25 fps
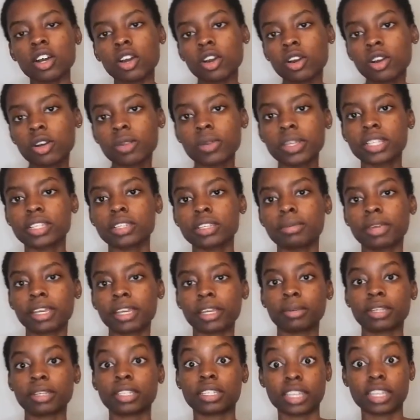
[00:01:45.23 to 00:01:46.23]
All the way to the back
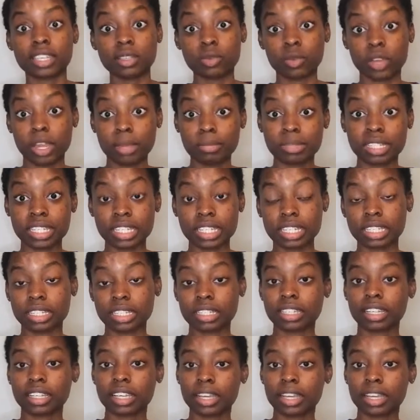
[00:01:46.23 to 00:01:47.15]
of the bus. That's where I'm sitting.